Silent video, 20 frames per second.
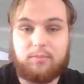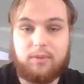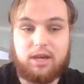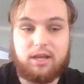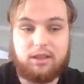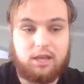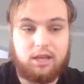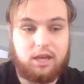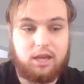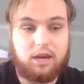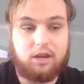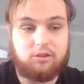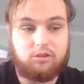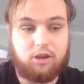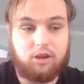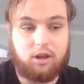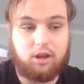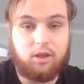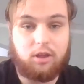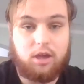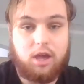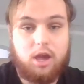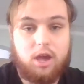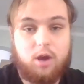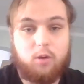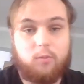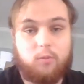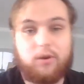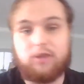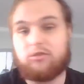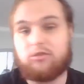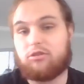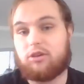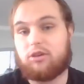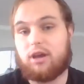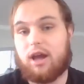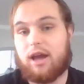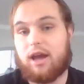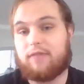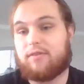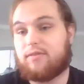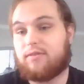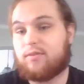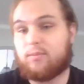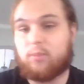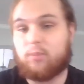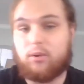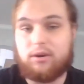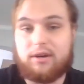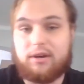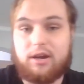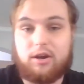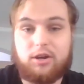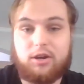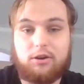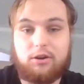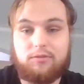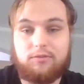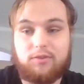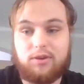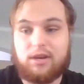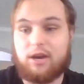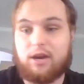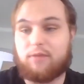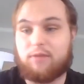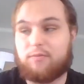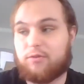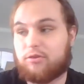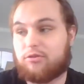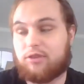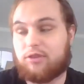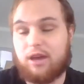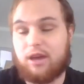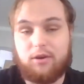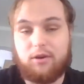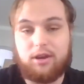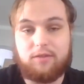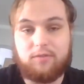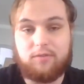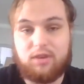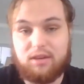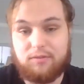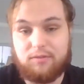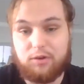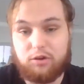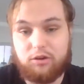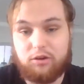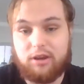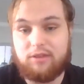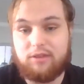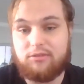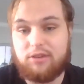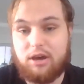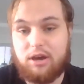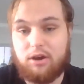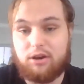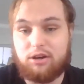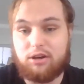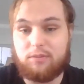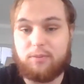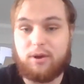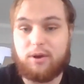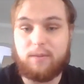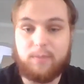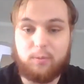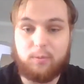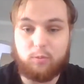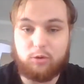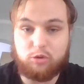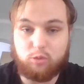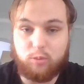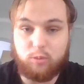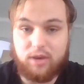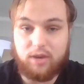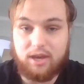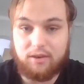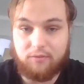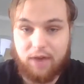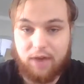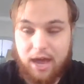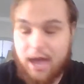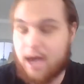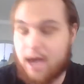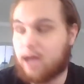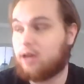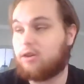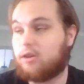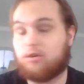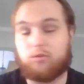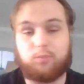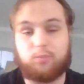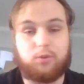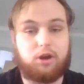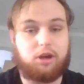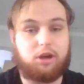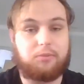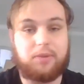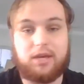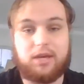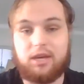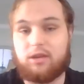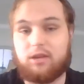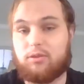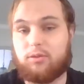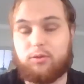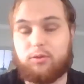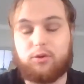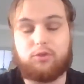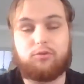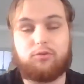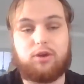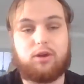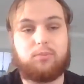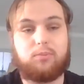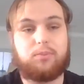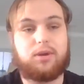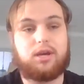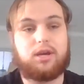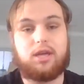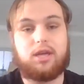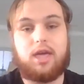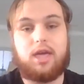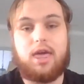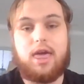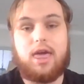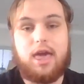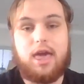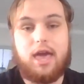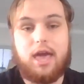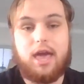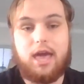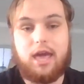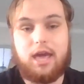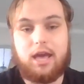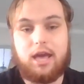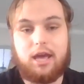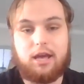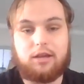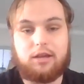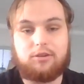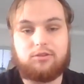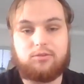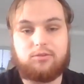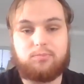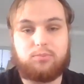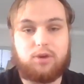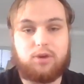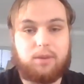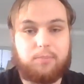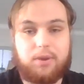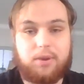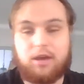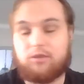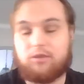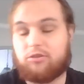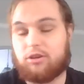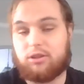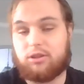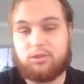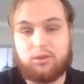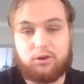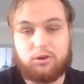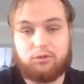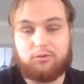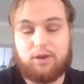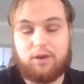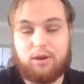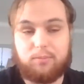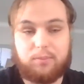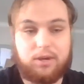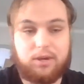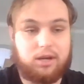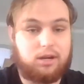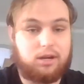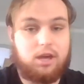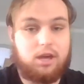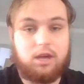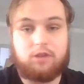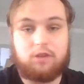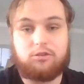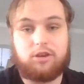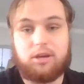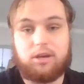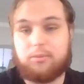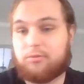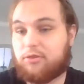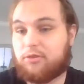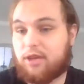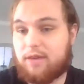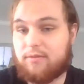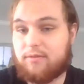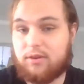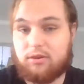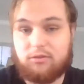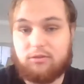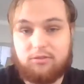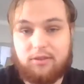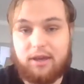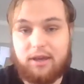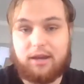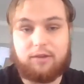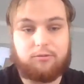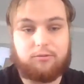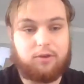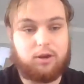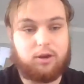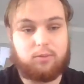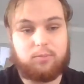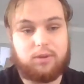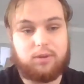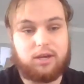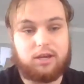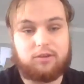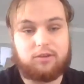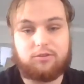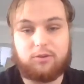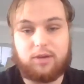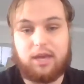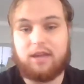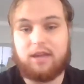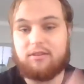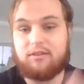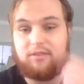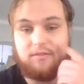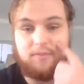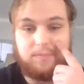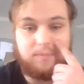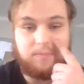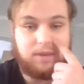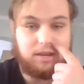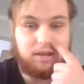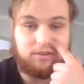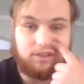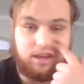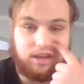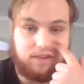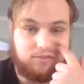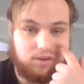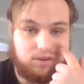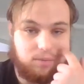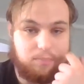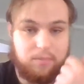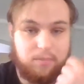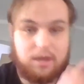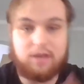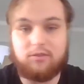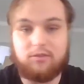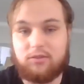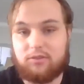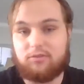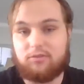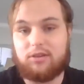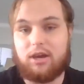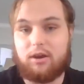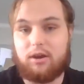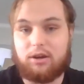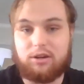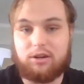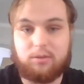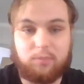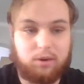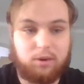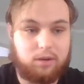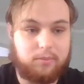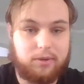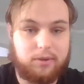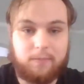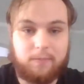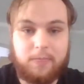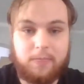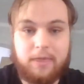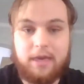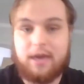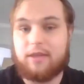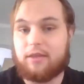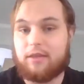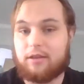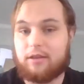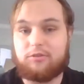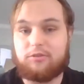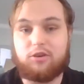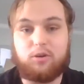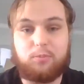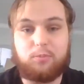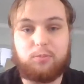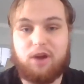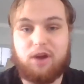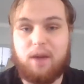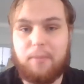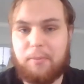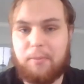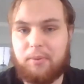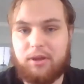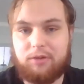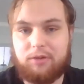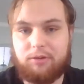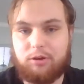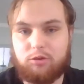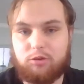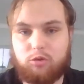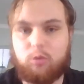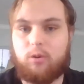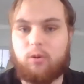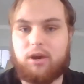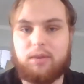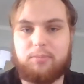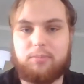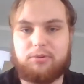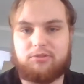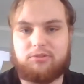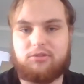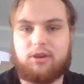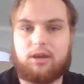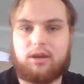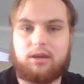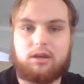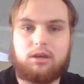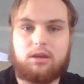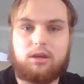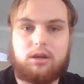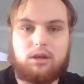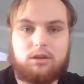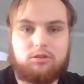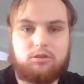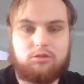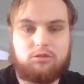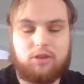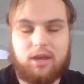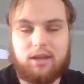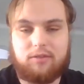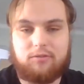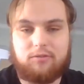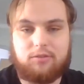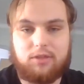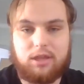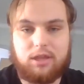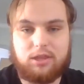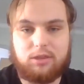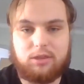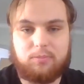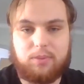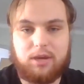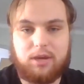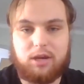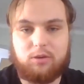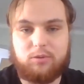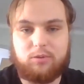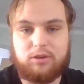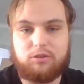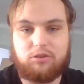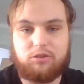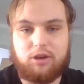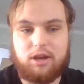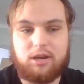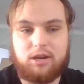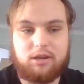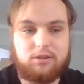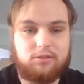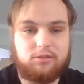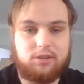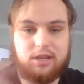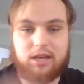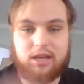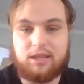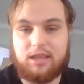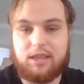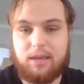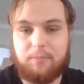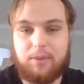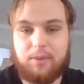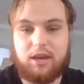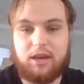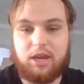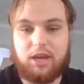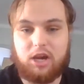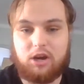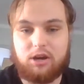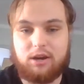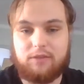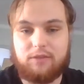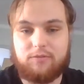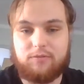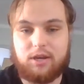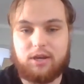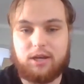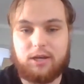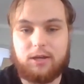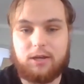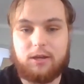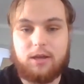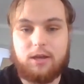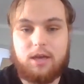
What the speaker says: make the NHL. Which I've even pointed out, if you account for scouting, if you have a great scouting department, which we have had, because Brock McGinn, third round pick, and Brett Pesce, third round pick. Jacob Slavin, second round pick. So Canes have an amazing scouting department. That's still probably around 20% chance that the pick we traded to get that pending RFA